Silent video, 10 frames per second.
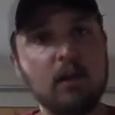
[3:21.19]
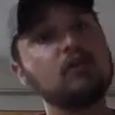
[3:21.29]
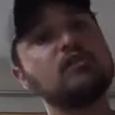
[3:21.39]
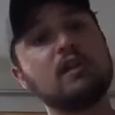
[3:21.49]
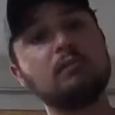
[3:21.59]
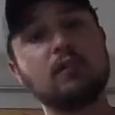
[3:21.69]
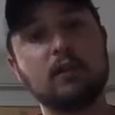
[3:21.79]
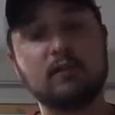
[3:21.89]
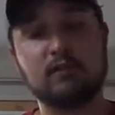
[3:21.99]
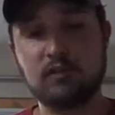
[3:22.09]
something
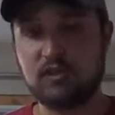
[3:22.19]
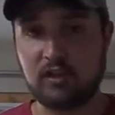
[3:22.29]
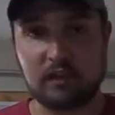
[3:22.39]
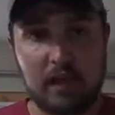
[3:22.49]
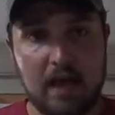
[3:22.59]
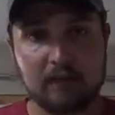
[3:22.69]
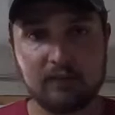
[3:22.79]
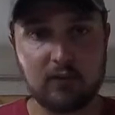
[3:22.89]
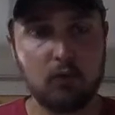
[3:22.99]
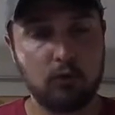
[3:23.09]
that's just a lot
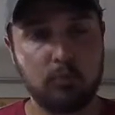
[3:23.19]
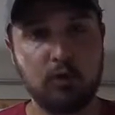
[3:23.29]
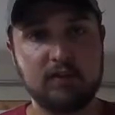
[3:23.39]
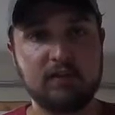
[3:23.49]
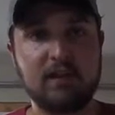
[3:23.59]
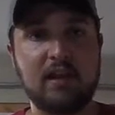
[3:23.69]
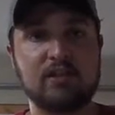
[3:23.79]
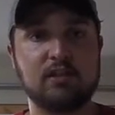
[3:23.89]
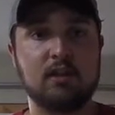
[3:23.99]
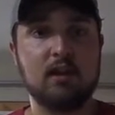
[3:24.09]
slower
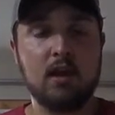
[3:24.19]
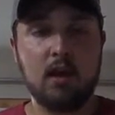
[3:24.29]
presentation